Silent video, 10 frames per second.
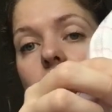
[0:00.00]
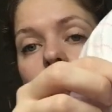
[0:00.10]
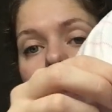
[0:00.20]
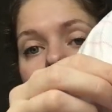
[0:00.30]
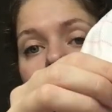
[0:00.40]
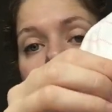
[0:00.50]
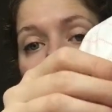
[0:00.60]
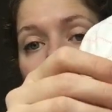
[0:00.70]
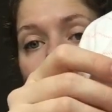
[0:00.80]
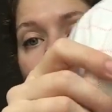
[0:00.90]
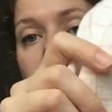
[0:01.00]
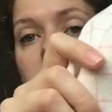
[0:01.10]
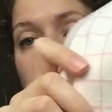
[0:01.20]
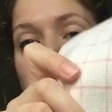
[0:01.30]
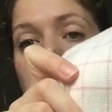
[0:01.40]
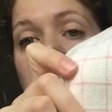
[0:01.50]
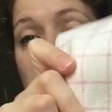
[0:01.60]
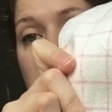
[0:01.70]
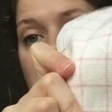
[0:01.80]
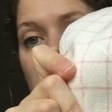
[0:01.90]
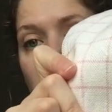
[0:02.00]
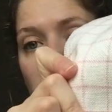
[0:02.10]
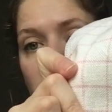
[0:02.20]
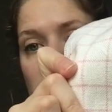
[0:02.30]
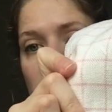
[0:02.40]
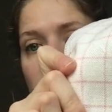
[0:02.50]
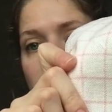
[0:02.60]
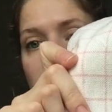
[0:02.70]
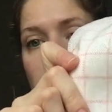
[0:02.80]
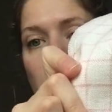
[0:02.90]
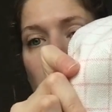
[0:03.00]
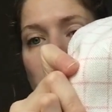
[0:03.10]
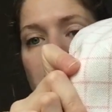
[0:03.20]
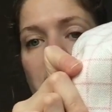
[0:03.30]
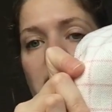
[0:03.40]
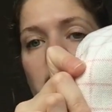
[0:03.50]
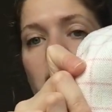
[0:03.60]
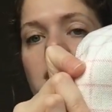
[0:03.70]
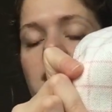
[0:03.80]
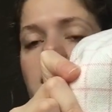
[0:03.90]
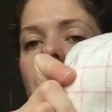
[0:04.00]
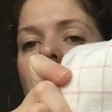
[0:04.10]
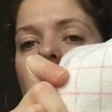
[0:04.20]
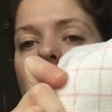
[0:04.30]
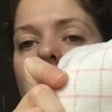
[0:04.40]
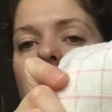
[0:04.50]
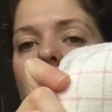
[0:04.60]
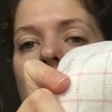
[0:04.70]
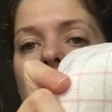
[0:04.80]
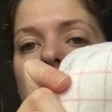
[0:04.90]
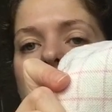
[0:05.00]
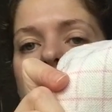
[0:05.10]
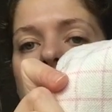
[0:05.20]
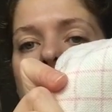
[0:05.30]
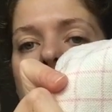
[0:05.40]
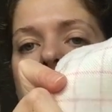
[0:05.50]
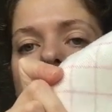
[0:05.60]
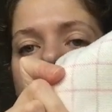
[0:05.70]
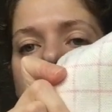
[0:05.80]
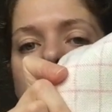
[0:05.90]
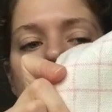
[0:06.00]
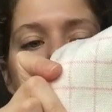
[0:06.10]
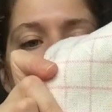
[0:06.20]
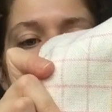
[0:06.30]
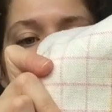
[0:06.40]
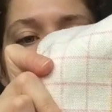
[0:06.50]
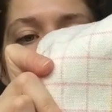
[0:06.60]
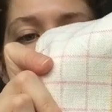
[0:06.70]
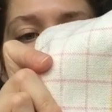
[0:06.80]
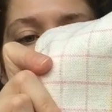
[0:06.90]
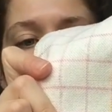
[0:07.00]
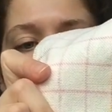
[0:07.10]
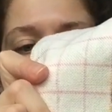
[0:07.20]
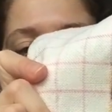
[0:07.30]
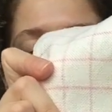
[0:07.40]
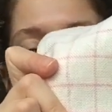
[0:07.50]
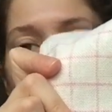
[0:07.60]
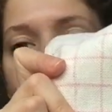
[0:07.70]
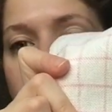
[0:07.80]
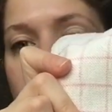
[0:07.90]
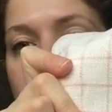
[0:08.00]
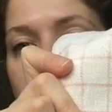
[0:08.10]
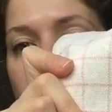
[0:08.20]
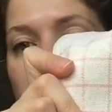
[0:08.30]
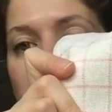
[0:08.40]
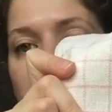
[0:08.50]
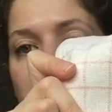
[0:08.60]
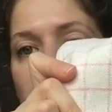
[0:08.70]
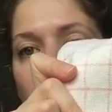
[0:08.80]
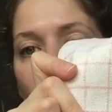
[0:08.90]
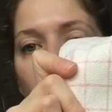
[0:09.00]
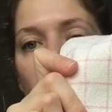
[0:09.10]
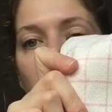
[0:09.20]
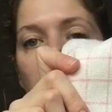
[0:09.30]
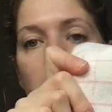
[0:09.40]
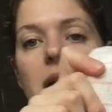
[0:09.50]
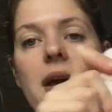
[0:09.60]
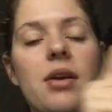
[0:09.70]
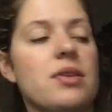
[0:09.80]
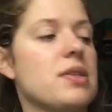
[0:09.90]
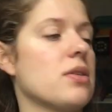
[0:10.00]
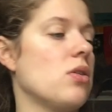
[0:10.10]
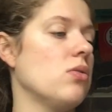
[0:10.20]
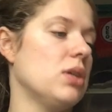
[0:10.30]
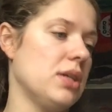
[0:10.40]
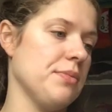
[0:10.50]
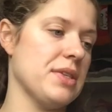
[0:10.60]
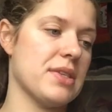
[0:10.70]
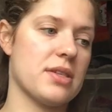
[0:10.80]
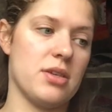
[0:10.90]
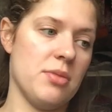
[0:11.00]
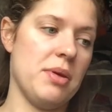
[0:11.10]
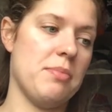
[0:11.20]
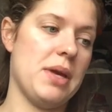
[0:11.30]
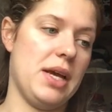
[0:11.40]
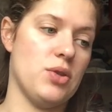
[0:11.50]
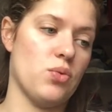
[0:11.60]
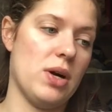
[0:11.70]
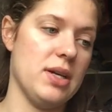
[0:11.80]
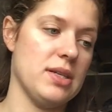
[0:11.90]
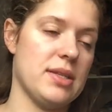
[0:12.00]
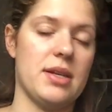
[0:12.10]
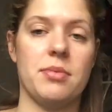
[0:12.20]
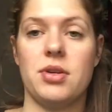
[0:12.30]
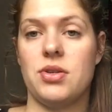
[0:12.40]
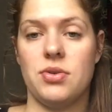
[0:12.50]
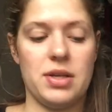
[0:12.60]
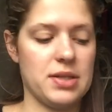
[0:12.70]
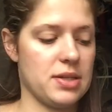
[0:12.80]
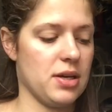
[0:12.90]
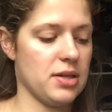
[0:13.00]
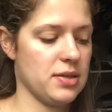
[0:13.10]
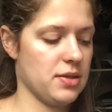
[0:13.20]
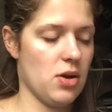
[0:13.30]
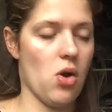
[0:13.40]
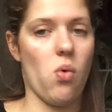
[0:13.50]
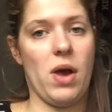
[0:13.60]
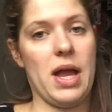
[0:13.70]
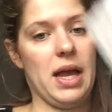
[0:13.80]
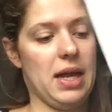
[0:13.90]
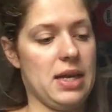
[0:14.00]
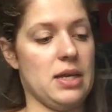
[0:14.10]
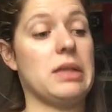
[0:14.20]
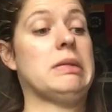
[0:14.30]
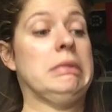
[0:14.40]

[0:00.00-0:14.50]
you're already able to see the detail. So I've made the right decision with the bigness and just picking this in general. And also, this is going to be page-wise that I'm going to do this, because no way in